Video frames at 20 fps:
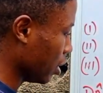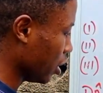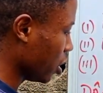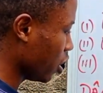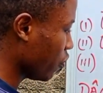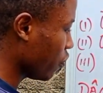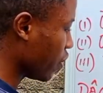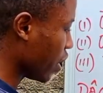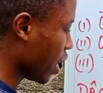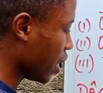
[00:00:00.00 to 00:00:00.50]

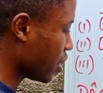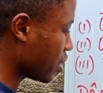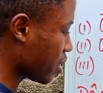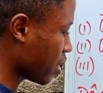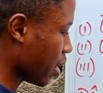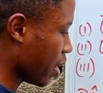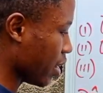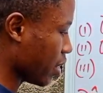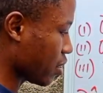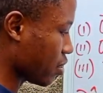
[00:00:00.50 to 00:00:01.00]
If here is
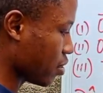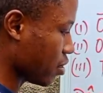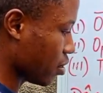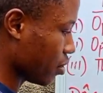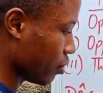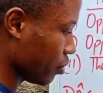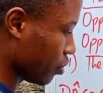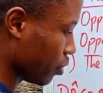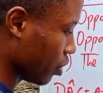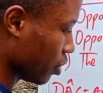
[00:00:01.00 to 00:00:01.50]

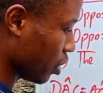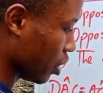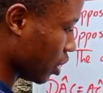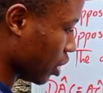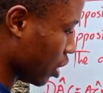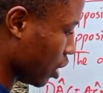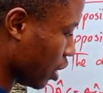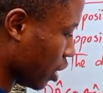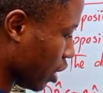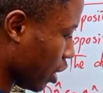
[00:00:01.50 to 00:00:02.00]
X,
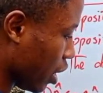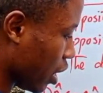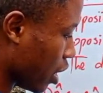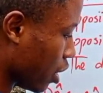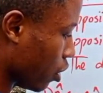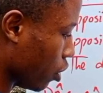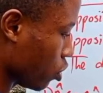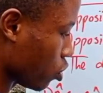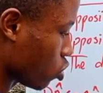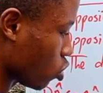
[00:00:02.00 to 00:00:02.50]

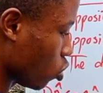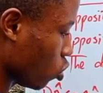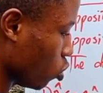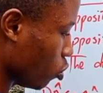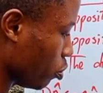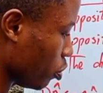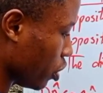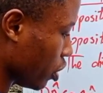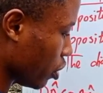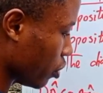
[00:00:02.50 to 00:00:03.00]
here also
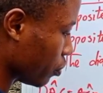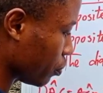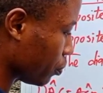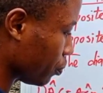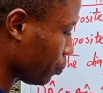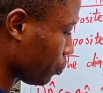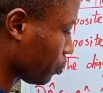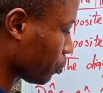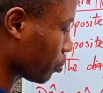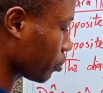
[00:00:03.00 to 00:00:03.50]
will be
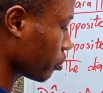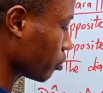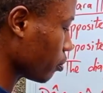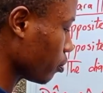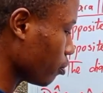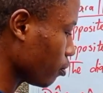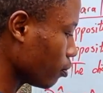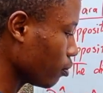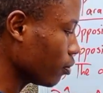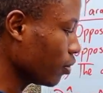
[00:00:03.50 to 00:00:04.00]

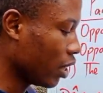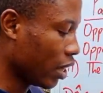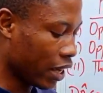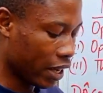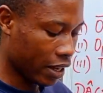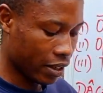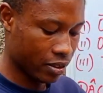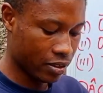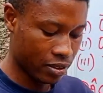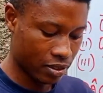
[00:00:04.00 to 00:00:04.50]

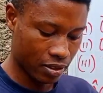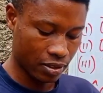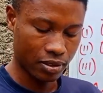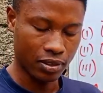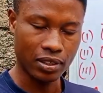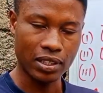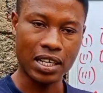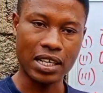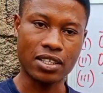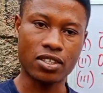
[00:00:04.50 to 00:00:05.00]
x.
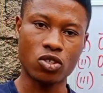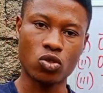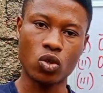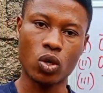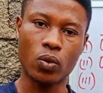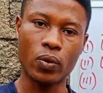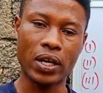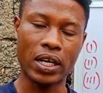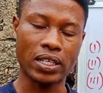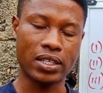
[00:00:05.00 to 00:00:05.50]
That is
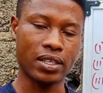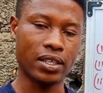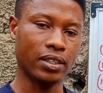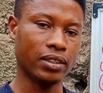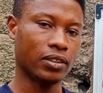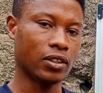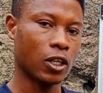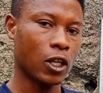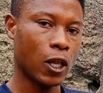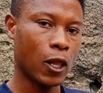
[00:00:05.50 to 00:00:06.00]
what we are
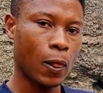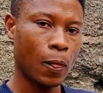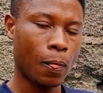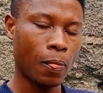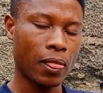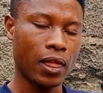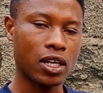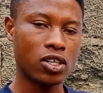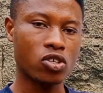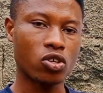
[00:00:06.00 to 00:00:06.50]
saying.
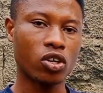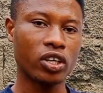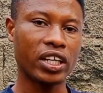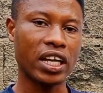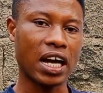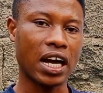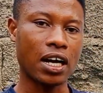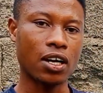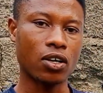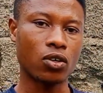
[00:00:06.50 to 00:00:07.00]
Let's call
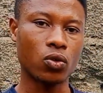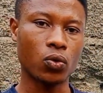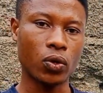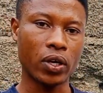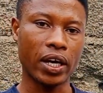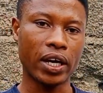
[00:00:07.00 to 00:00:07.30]
the angle